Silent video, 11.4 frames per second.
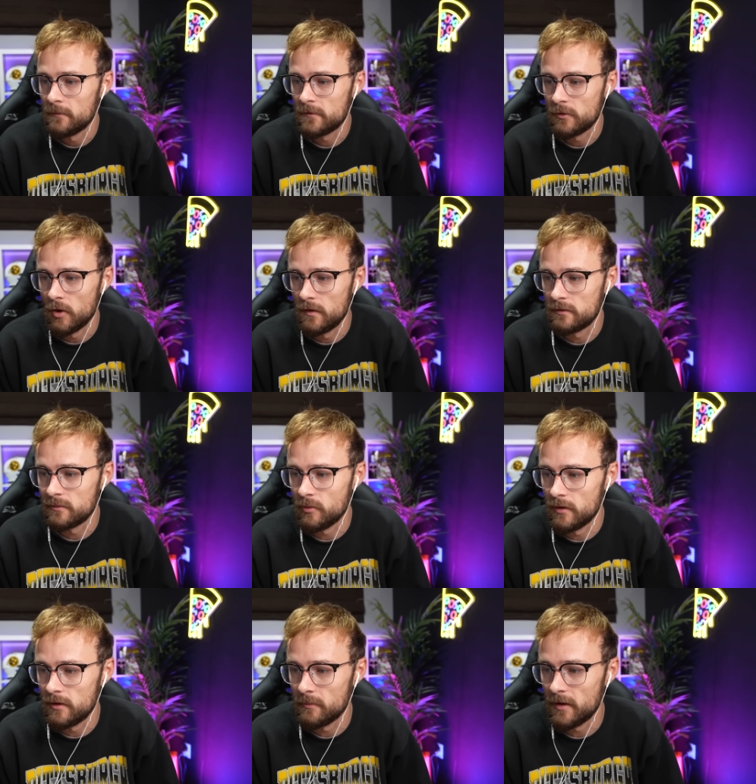I'm so
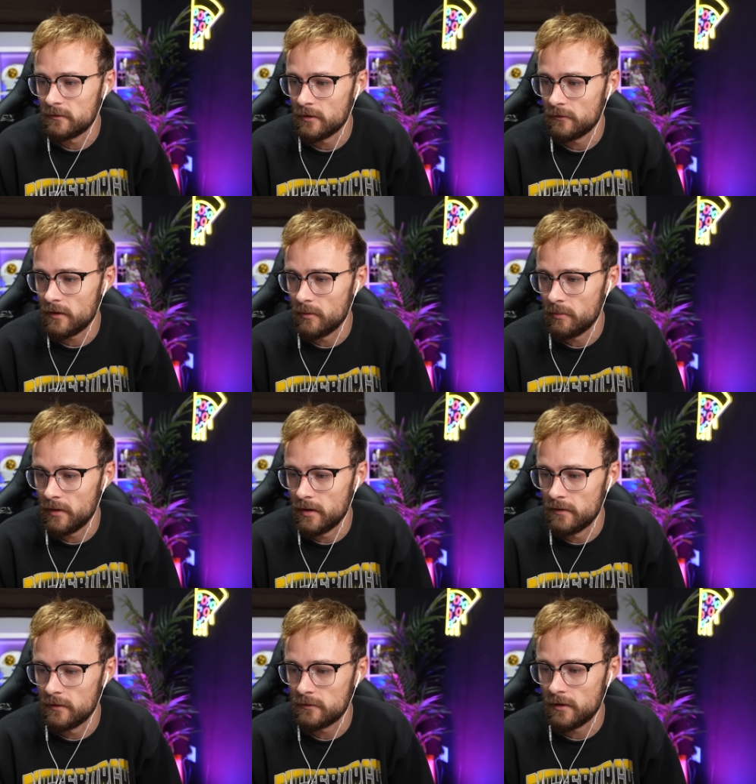disappointed in myself that I'm
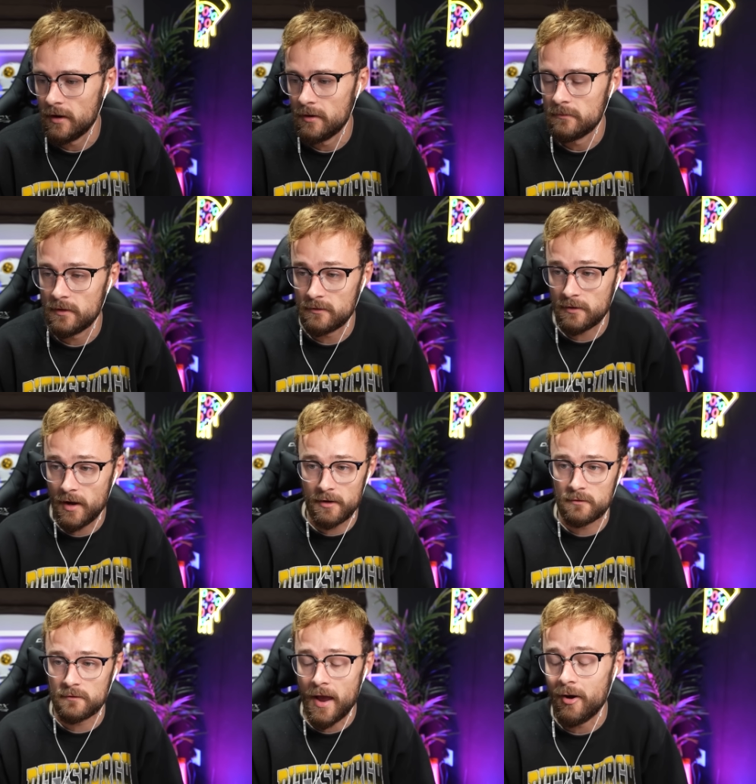playing this game. This
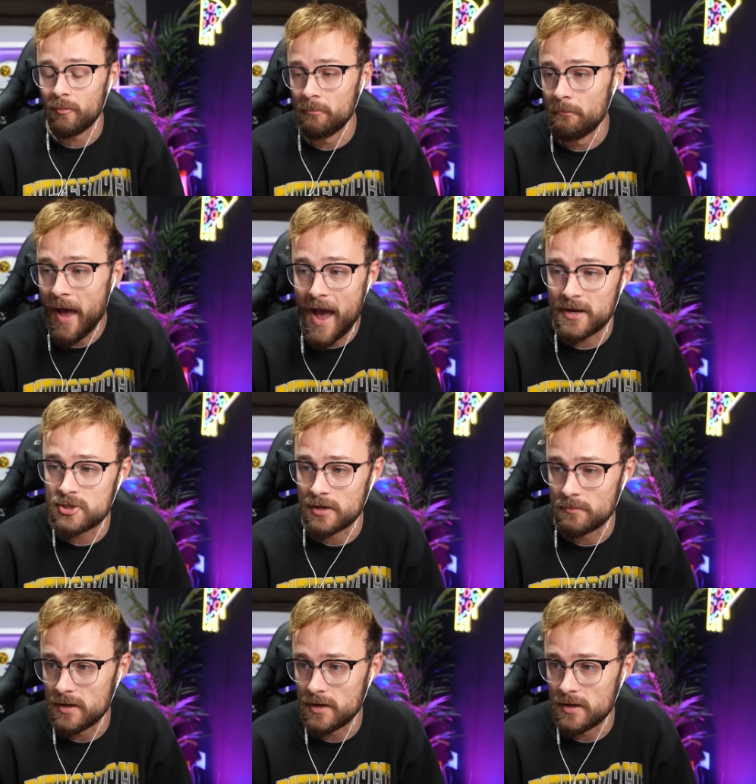guy's just outmatching